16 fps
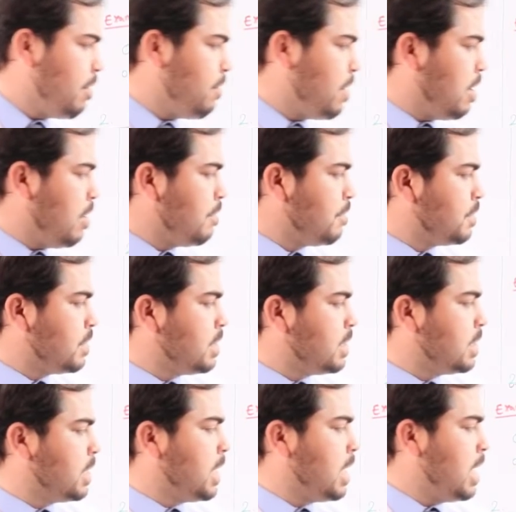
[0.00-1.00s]
We have
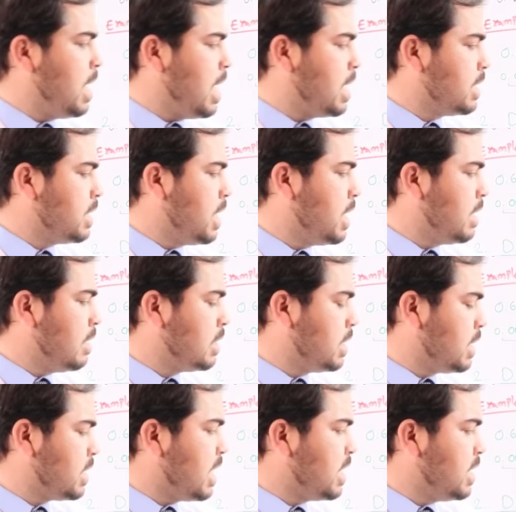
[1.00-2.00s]

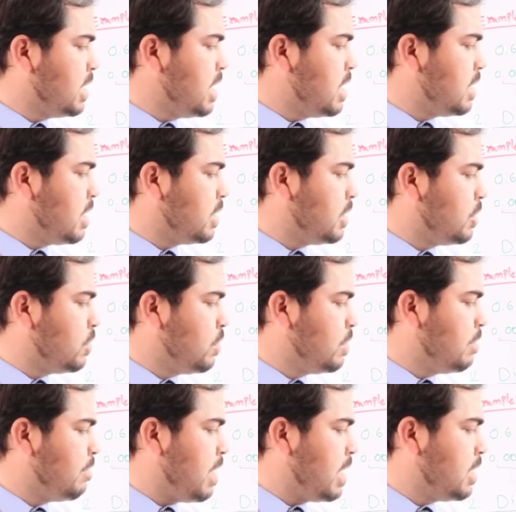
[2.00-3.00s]

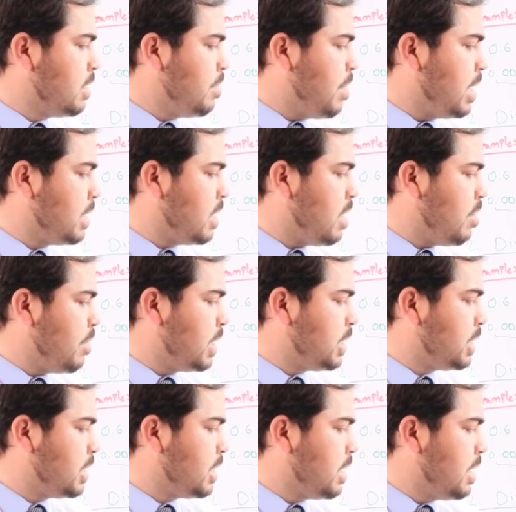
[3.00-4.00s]
632 divided by how
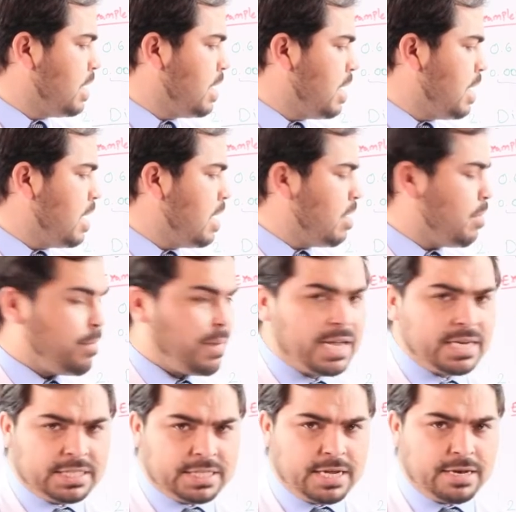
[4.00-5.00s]
much?
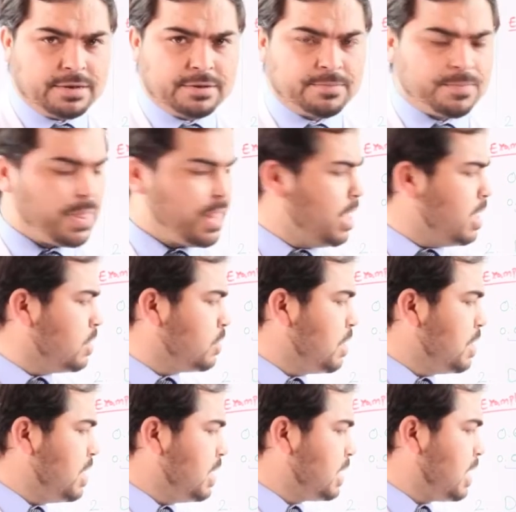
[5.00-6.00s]
By 10.
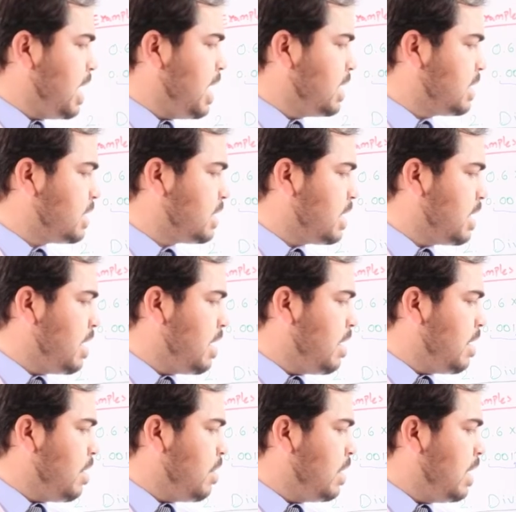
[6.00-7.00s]
So in this case,
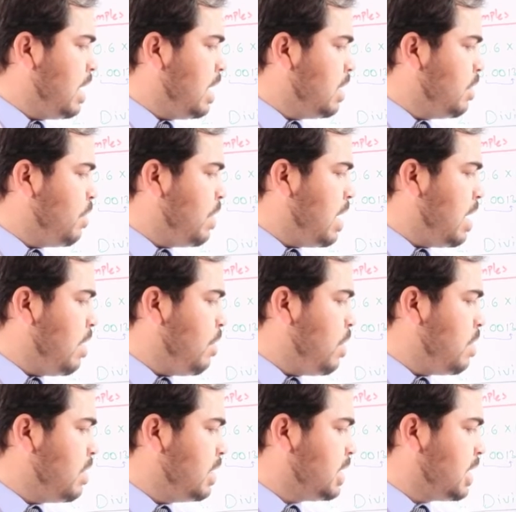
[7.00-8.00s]
we
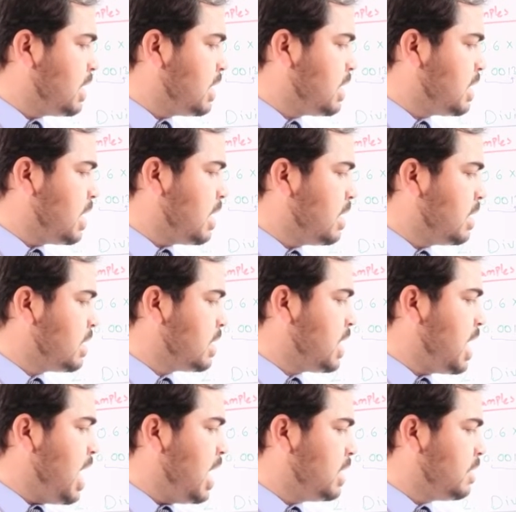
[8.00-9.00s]
will just
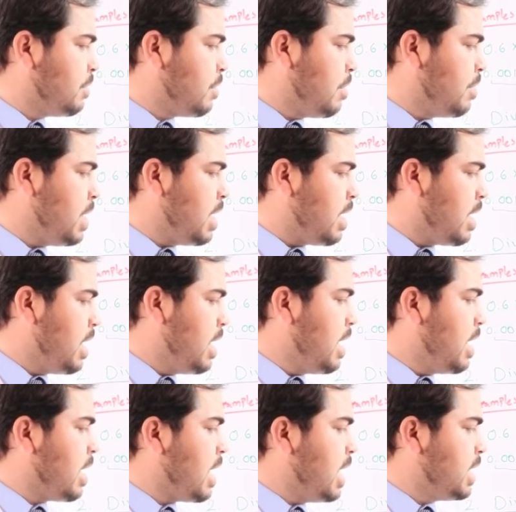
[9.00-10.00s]
start from the
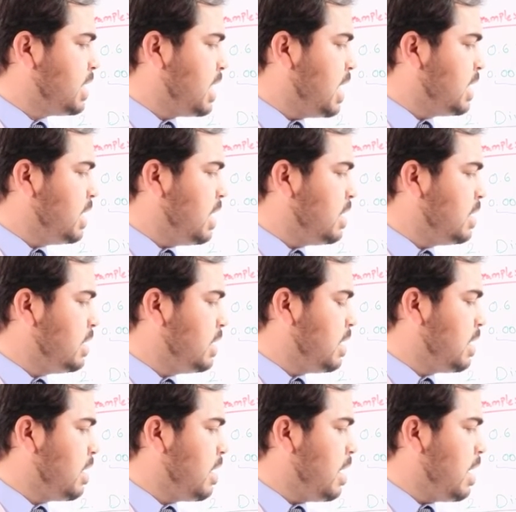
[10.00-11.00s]
right side and
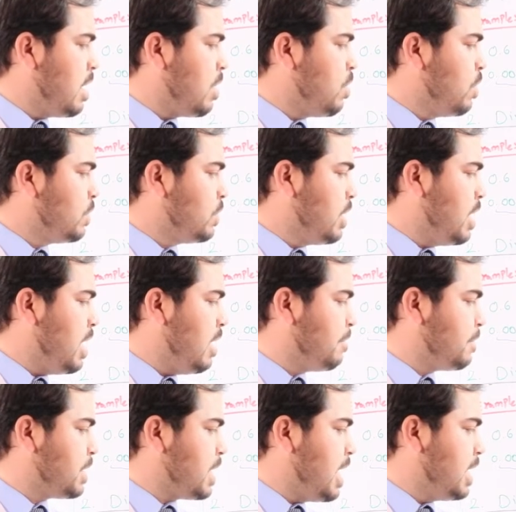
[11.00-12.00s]
go to the
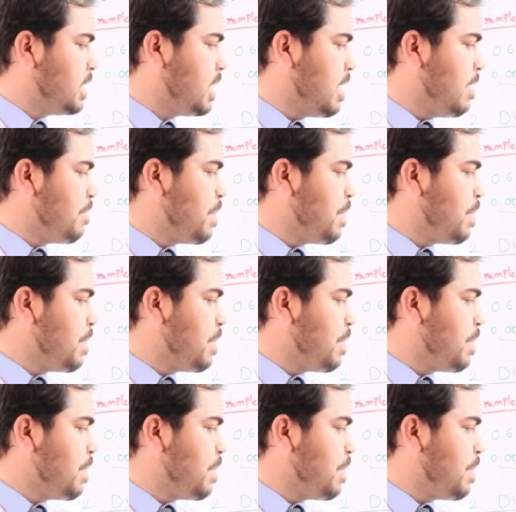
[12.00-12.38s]
left side.